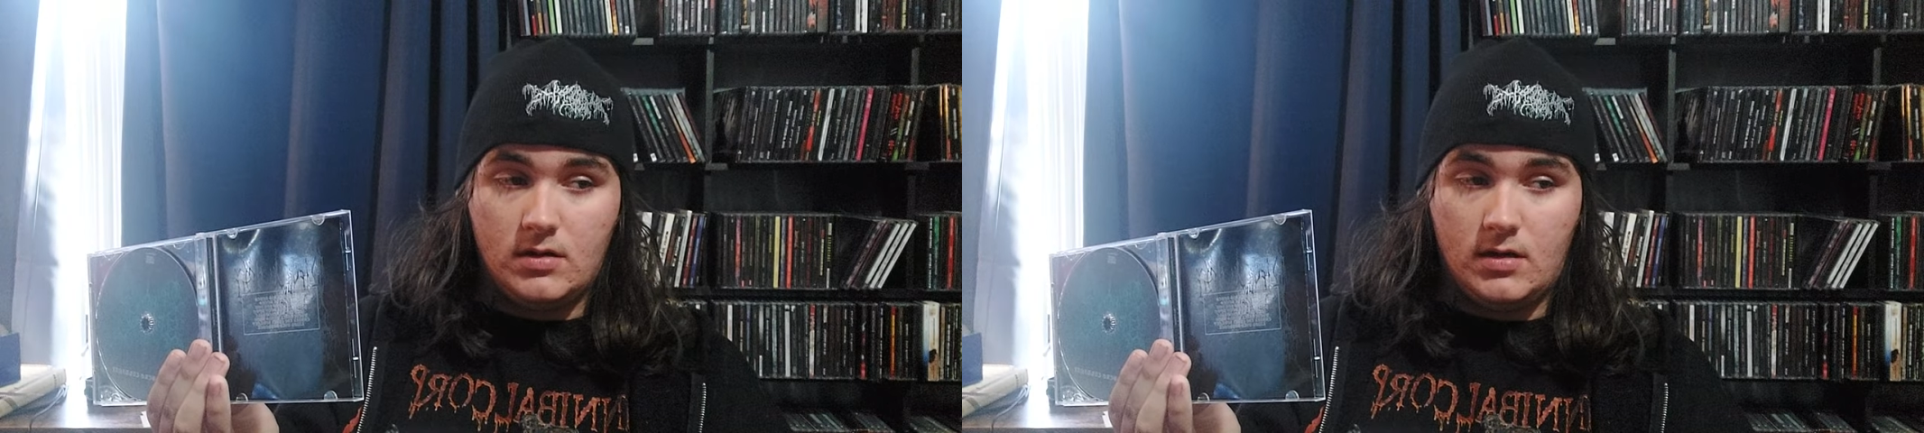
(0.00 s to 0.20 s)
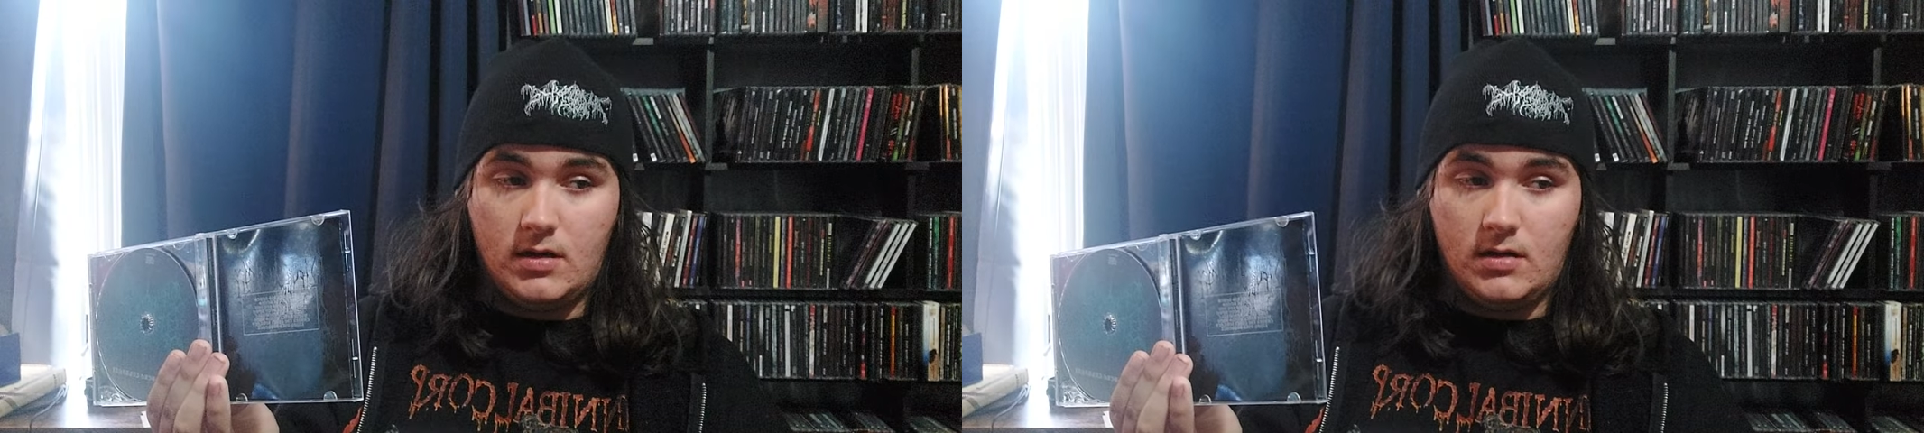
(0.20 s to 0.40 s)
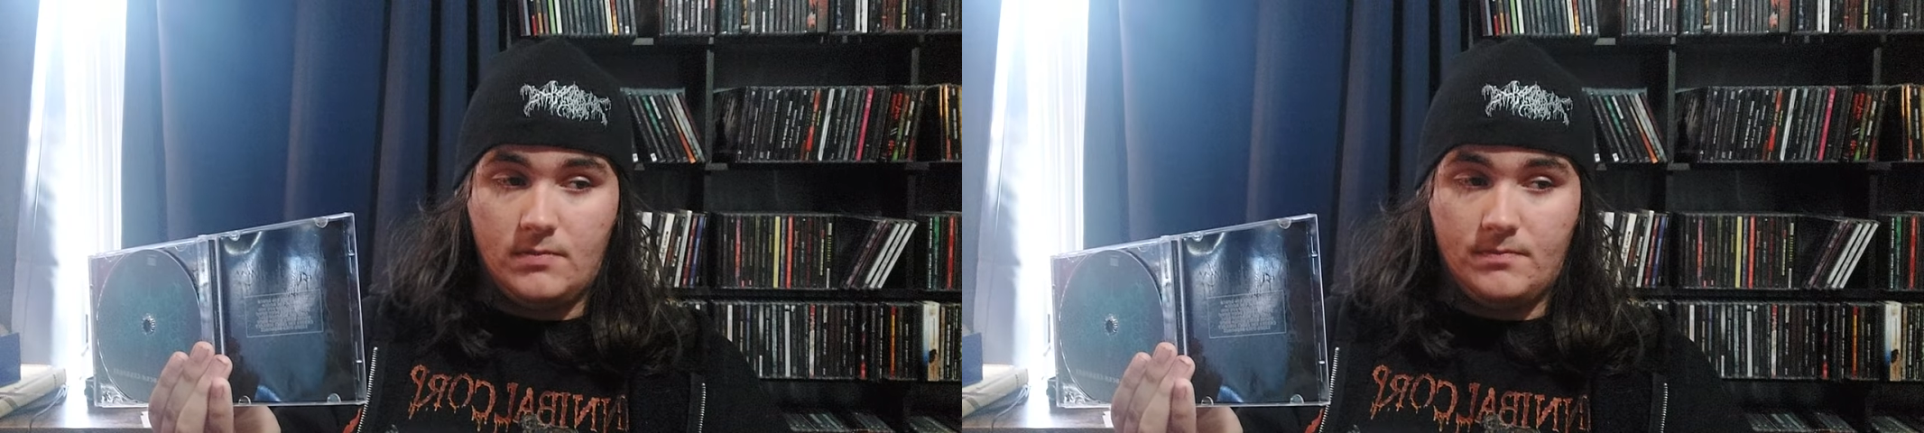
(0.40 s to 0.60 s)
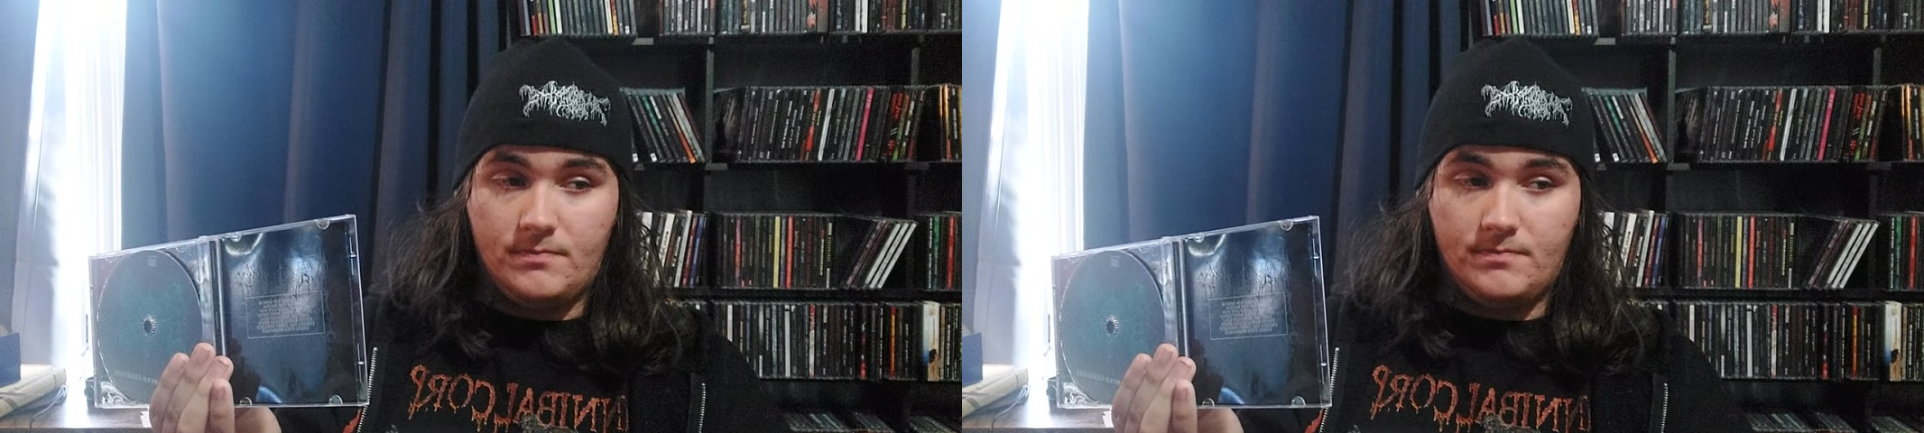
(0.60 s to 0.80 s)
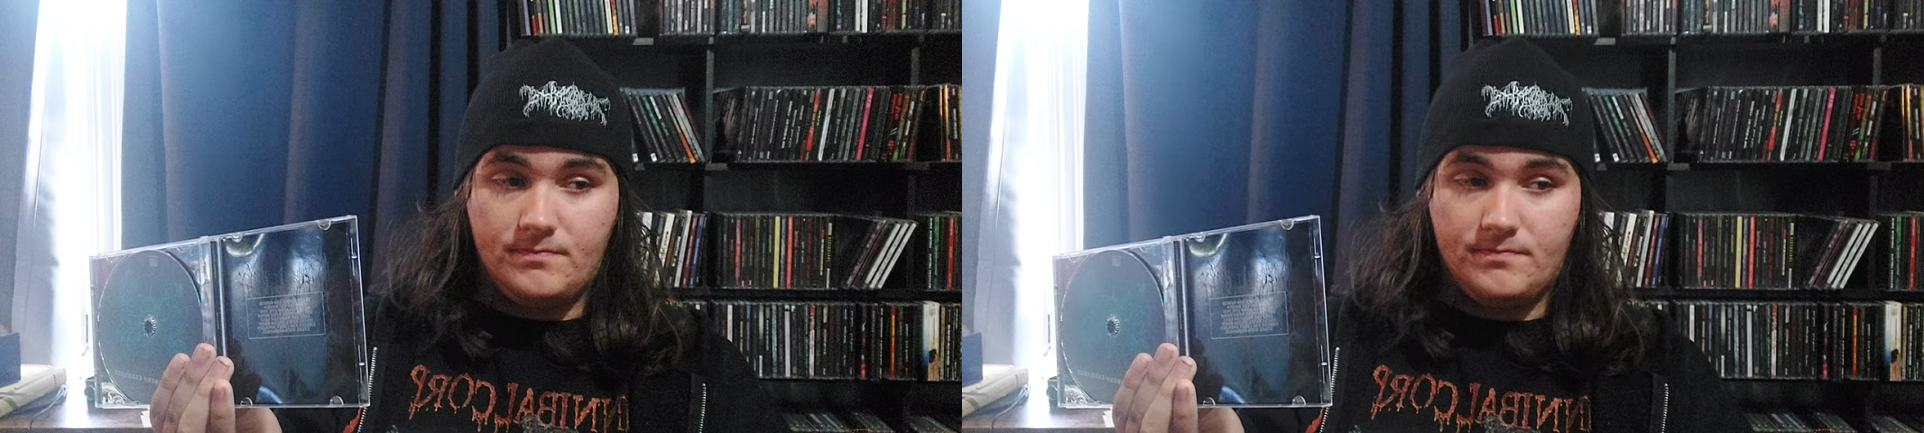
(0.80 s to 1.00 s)
um,
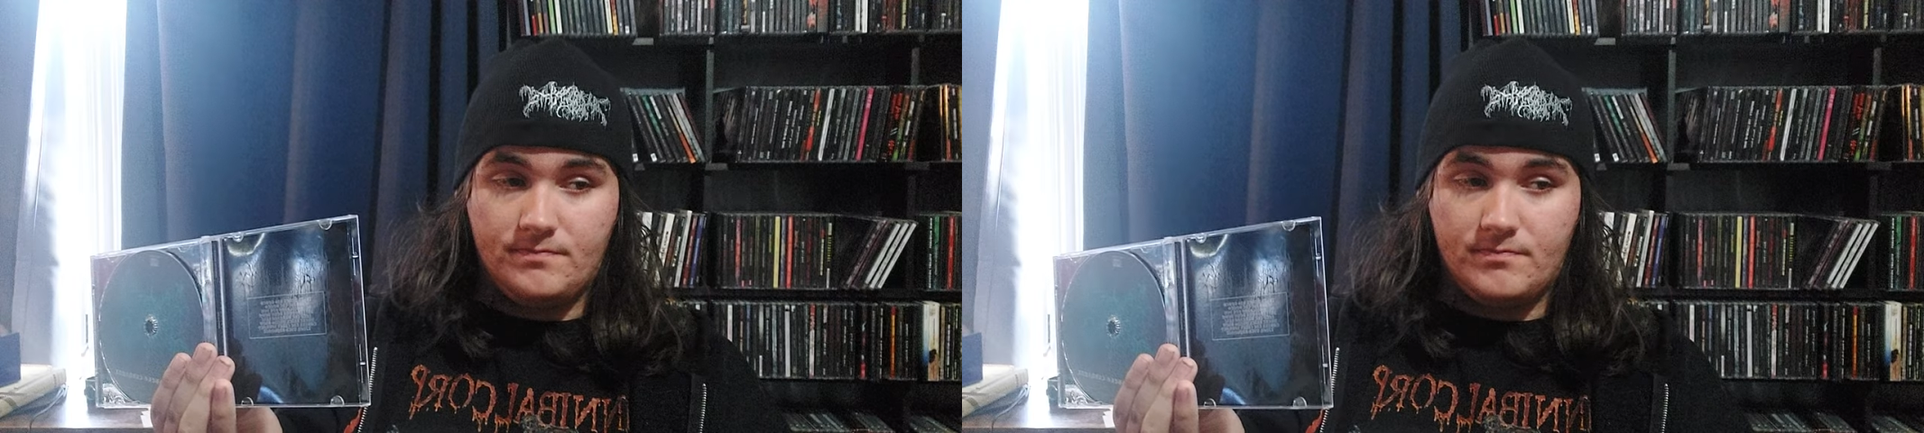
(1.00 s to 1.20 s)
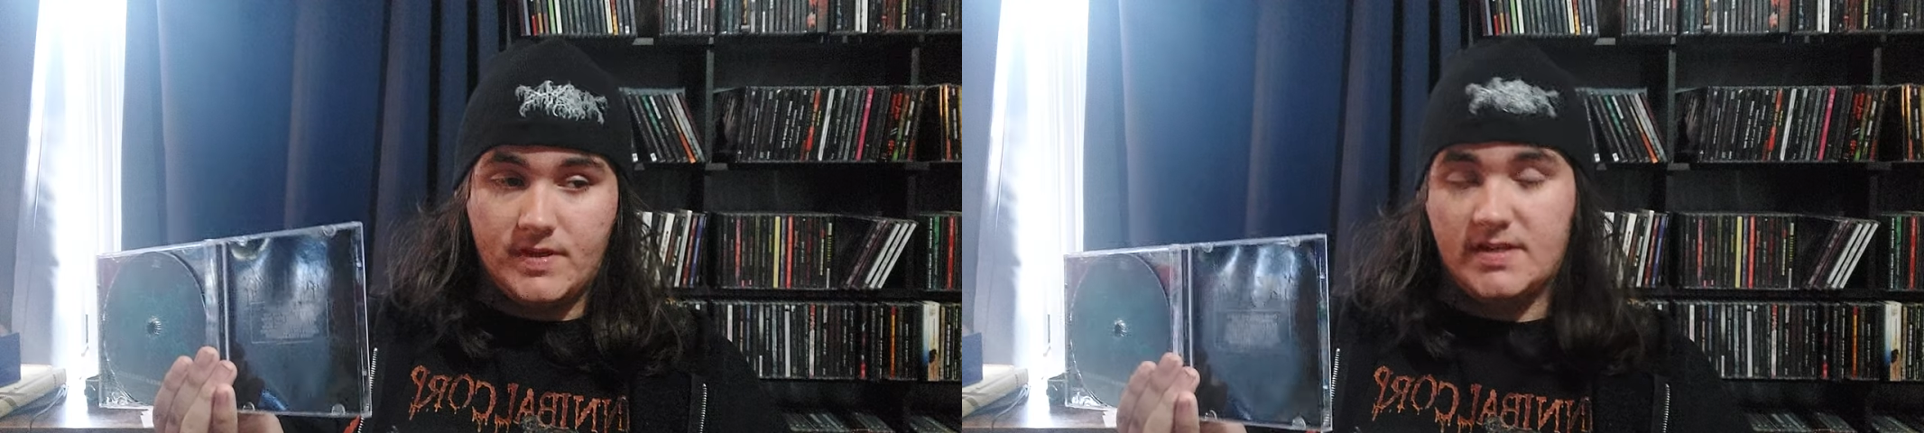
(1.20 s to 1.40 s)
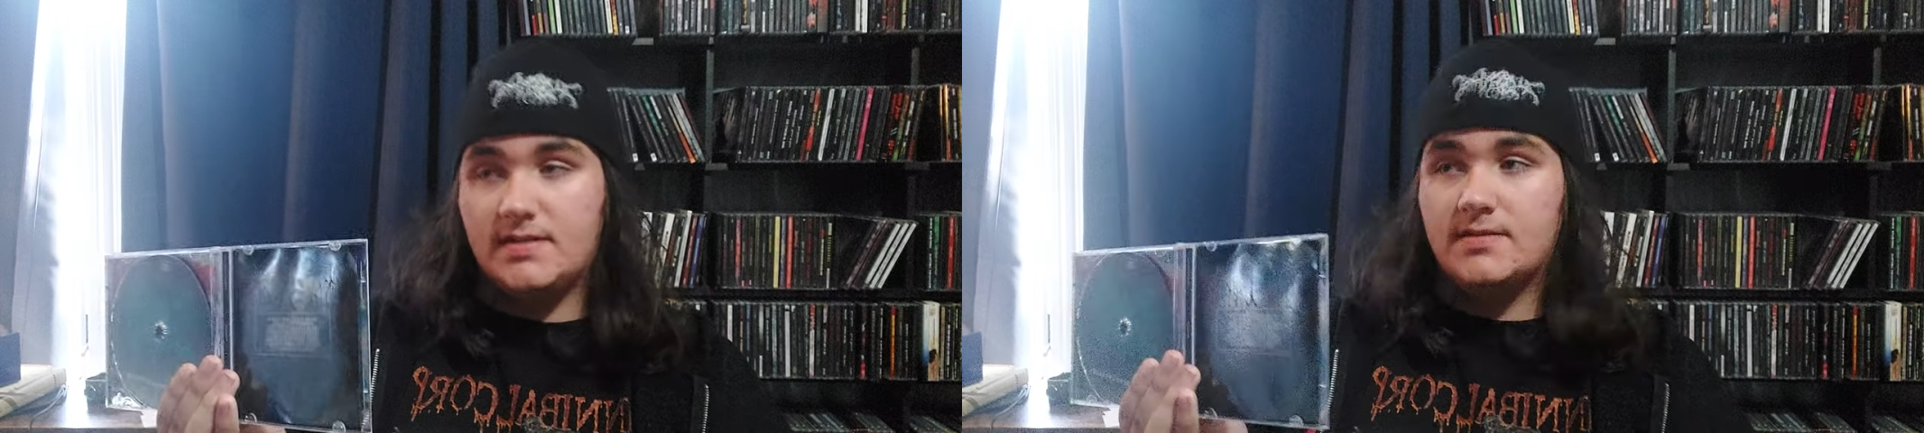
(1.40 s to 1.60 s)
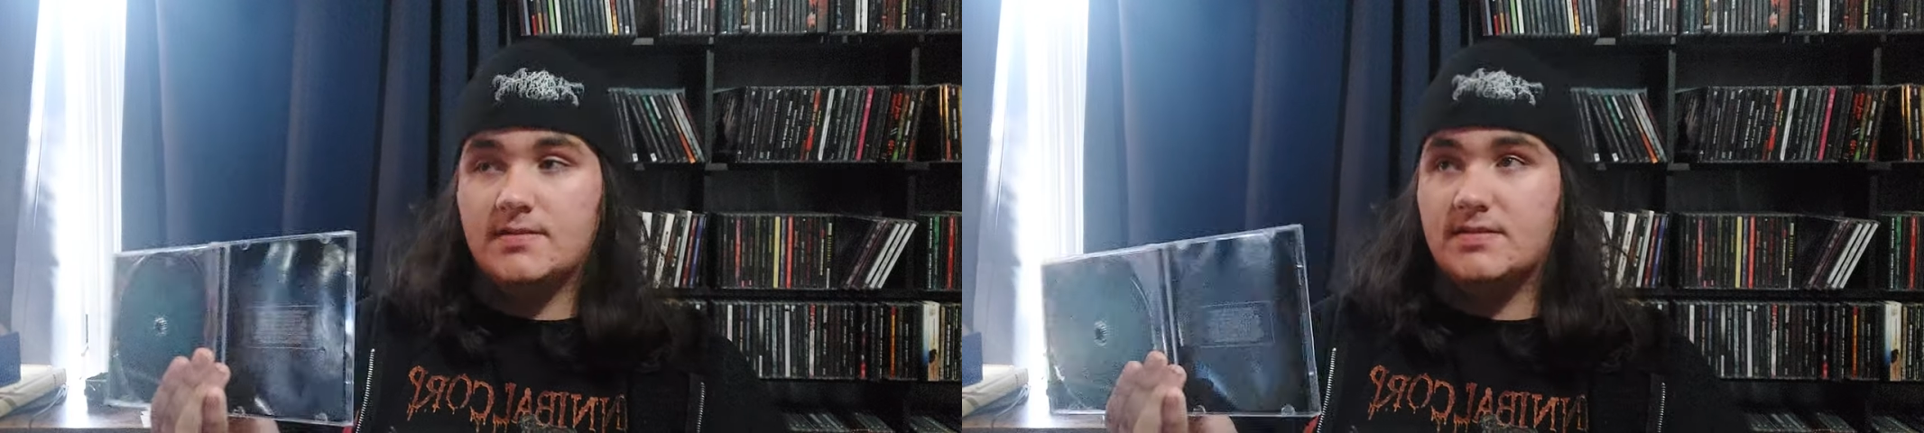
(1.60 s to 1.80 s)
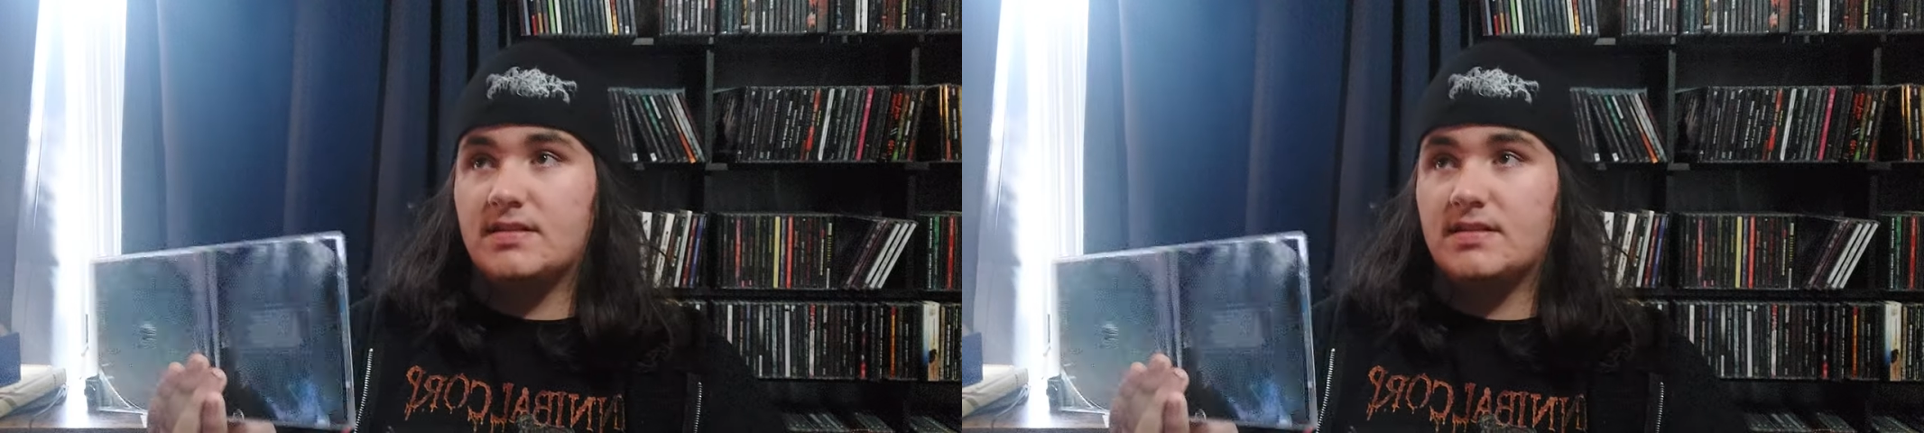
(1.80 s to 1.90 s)
because